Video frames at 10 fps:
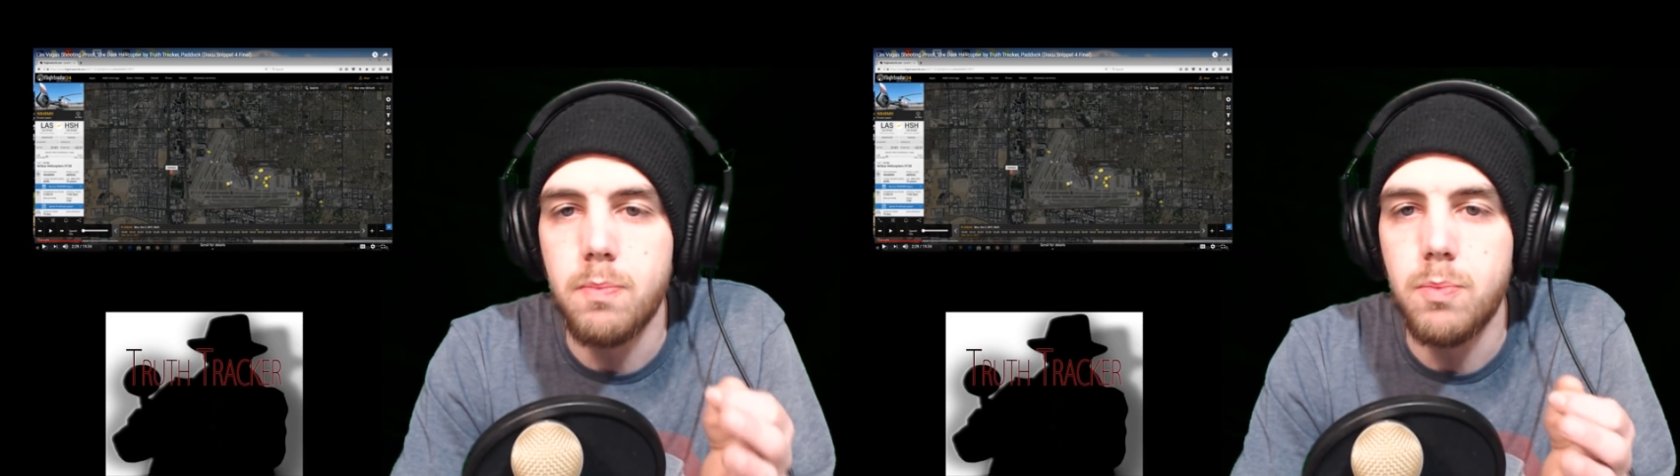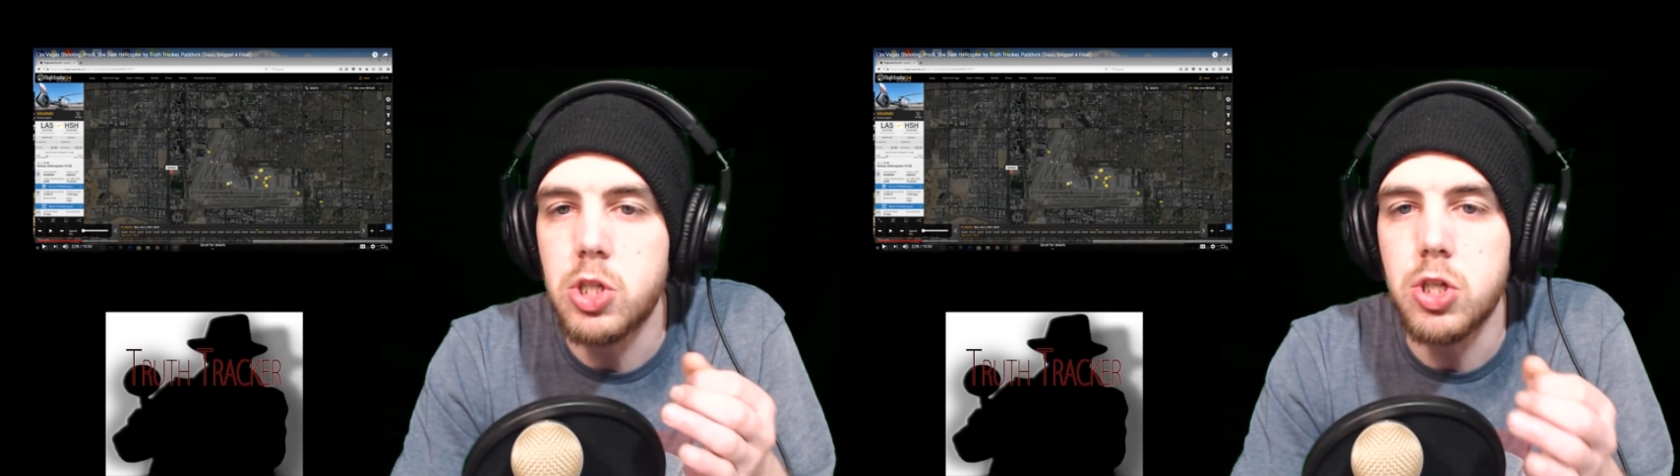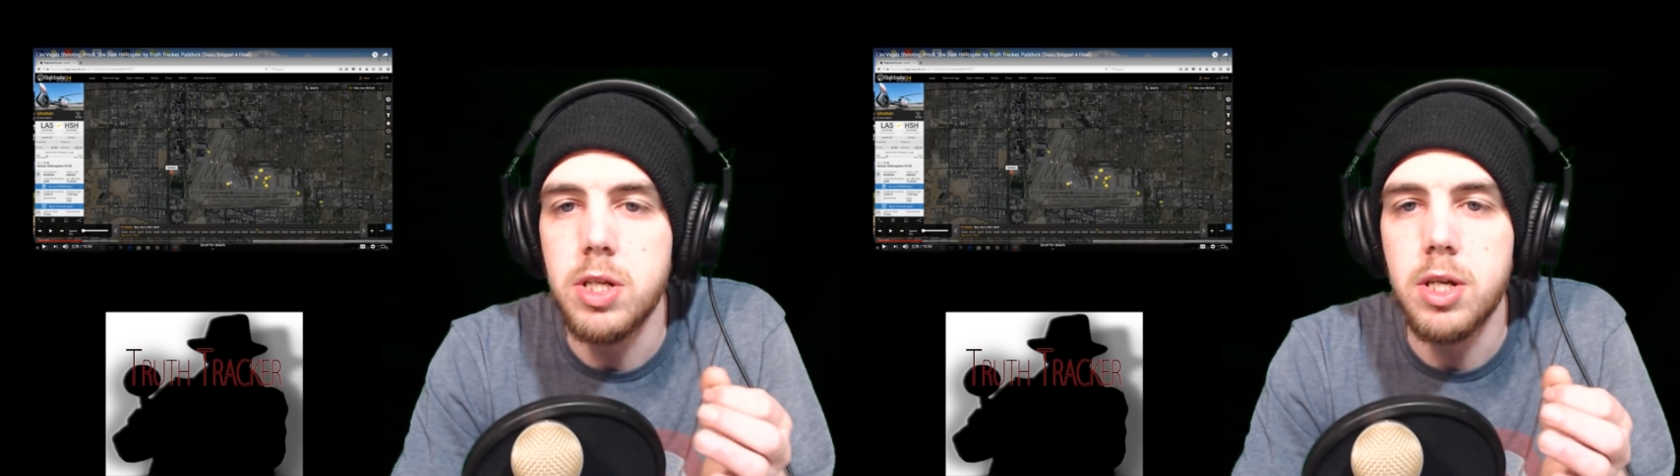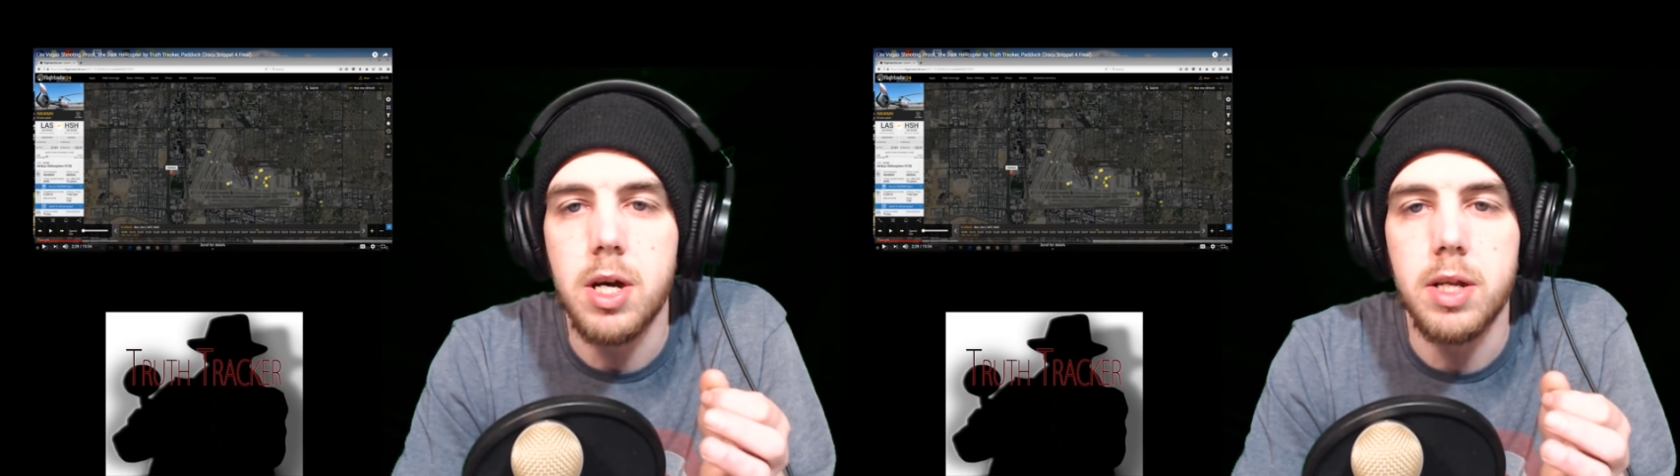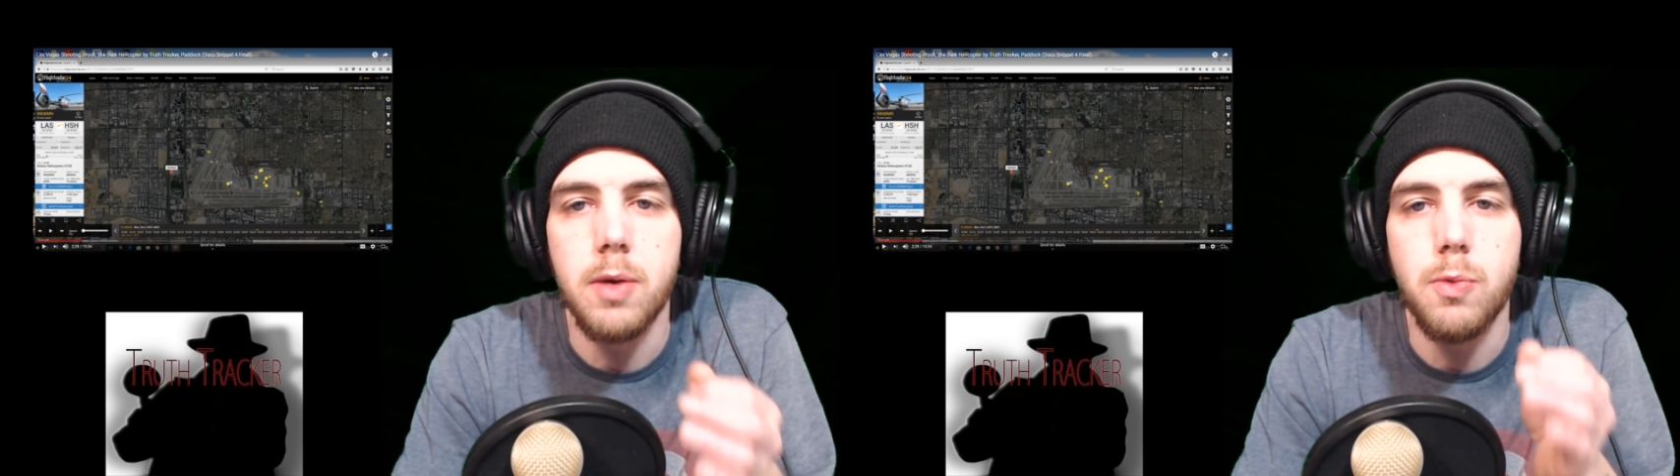machine
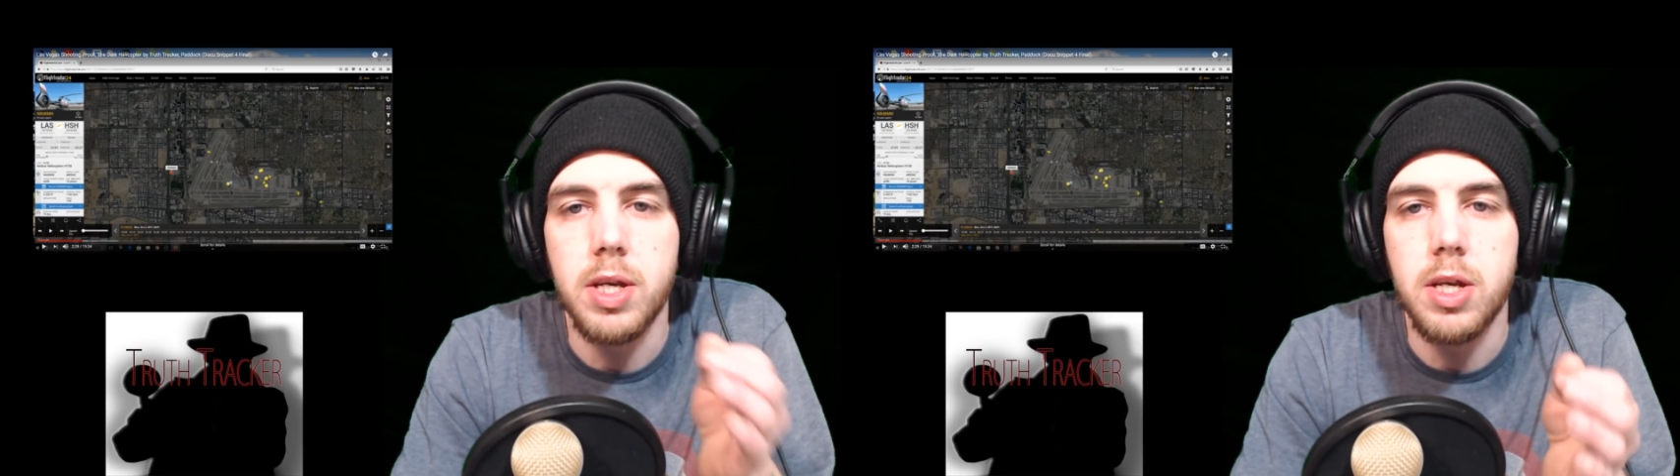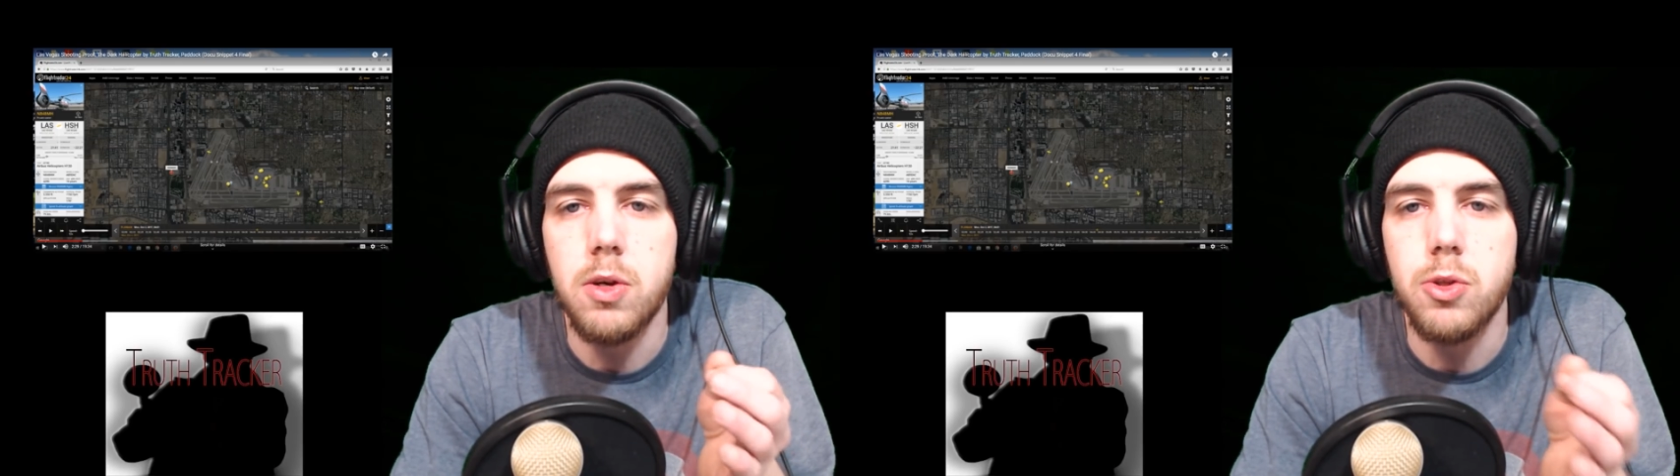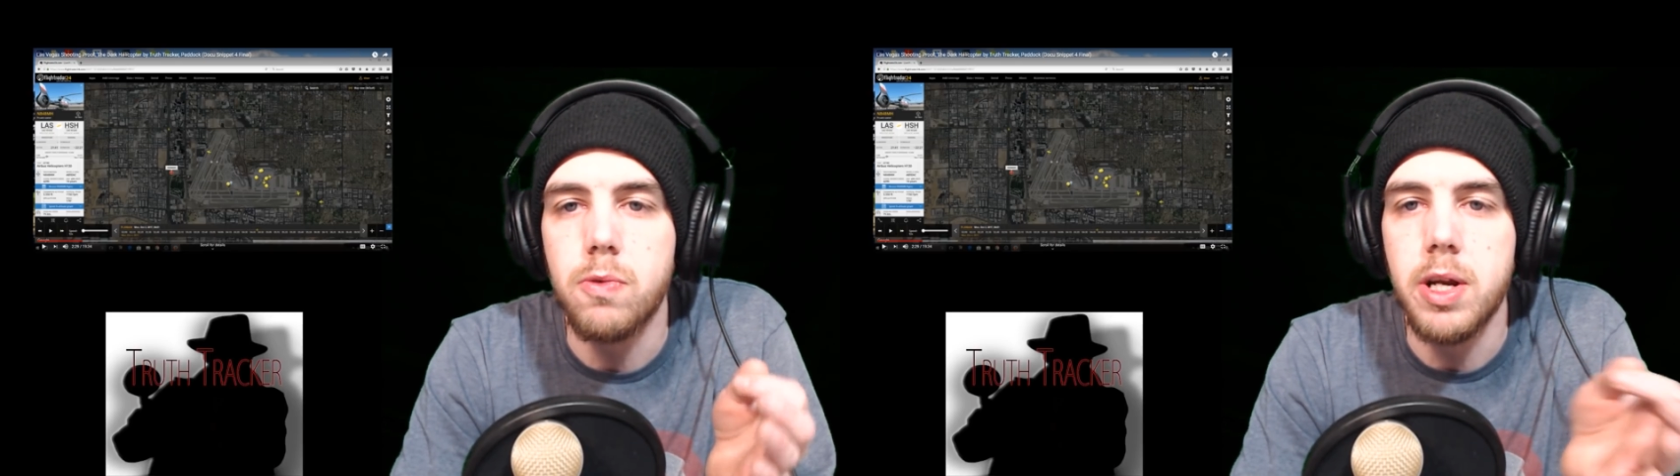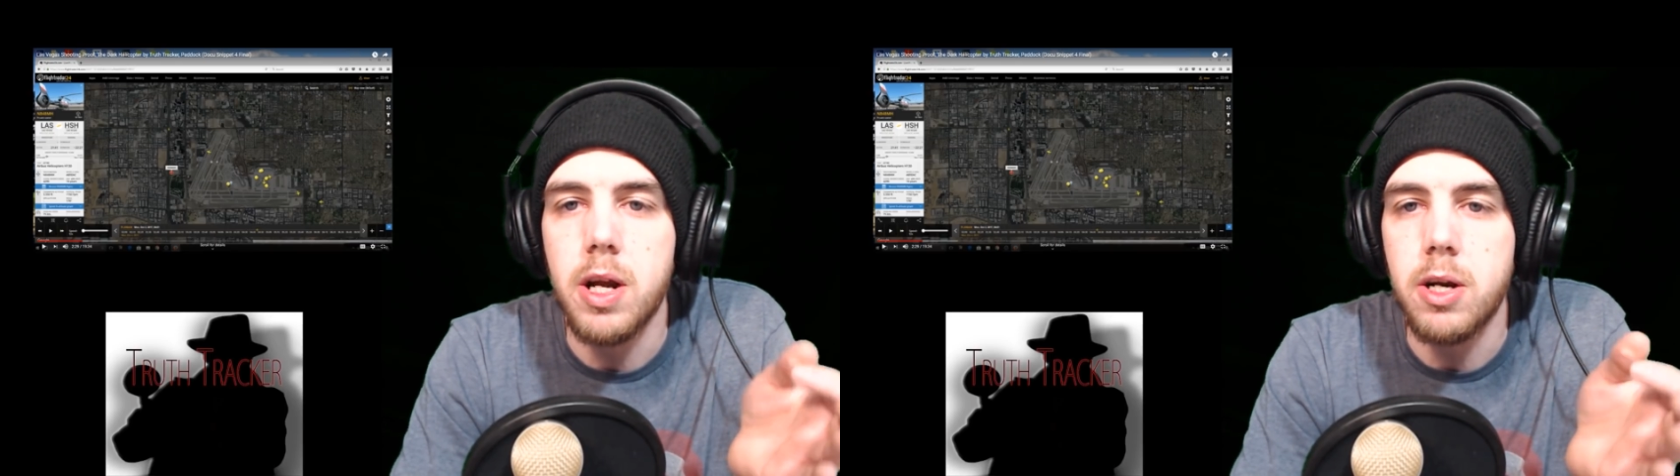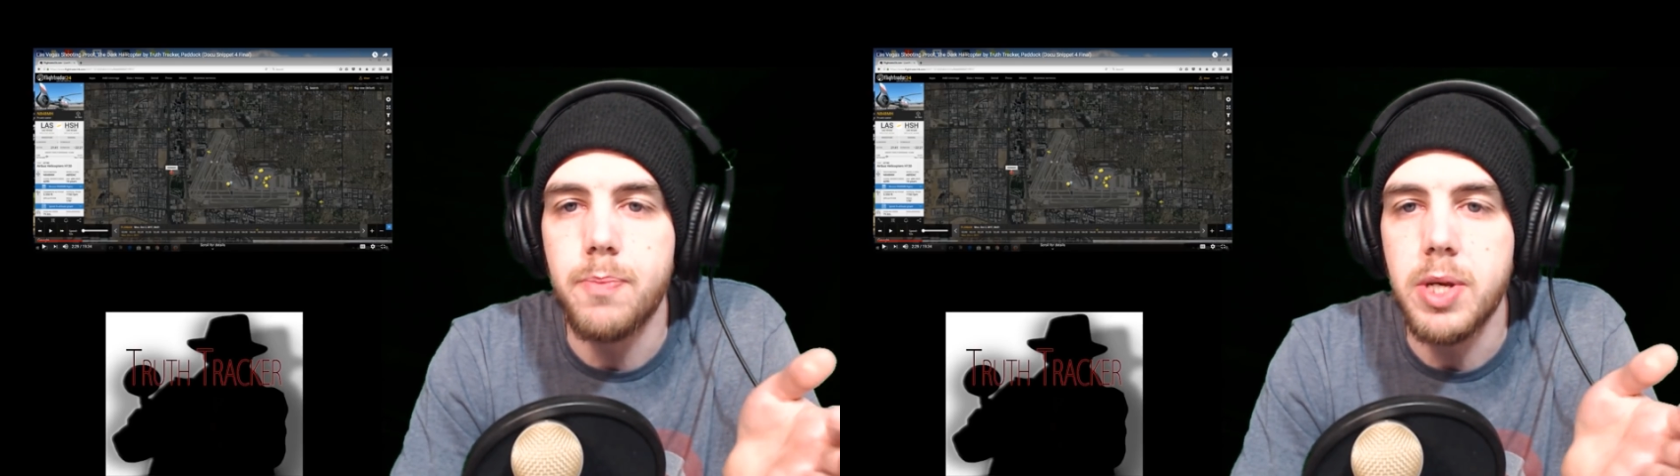gun. They would have killed
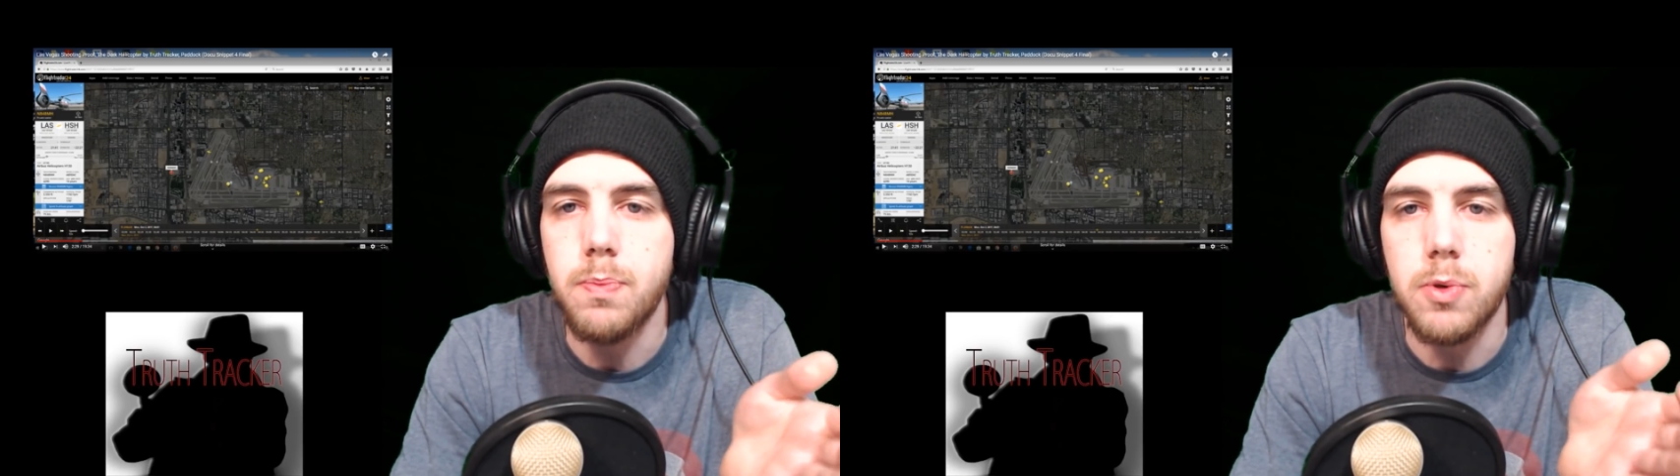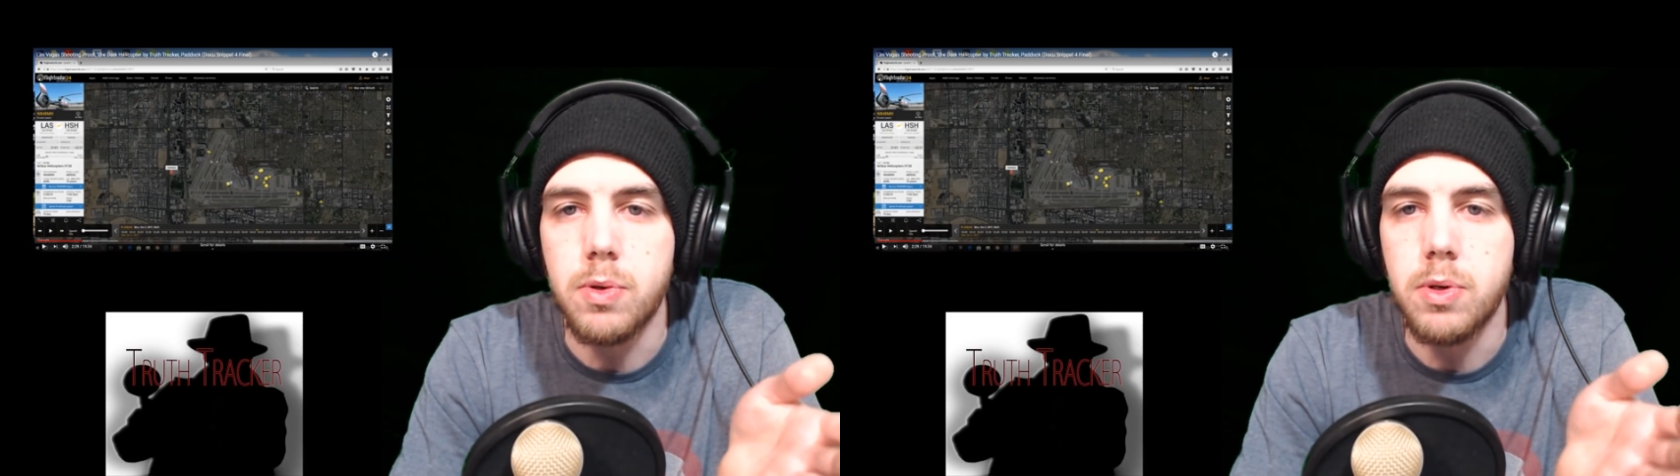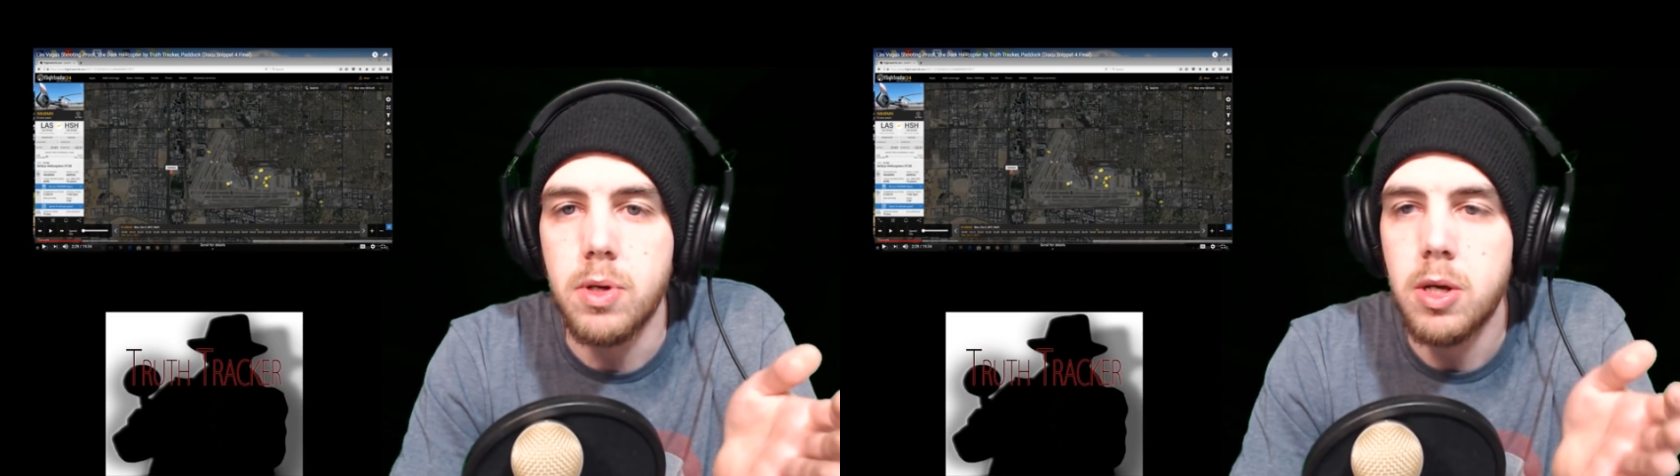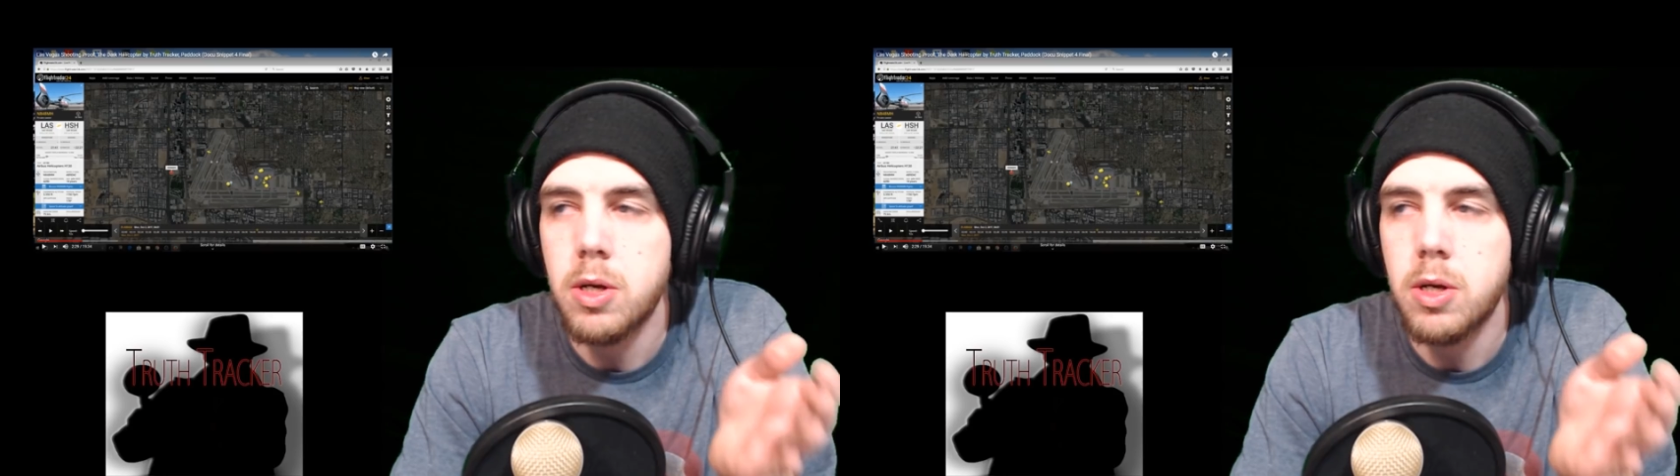300 people.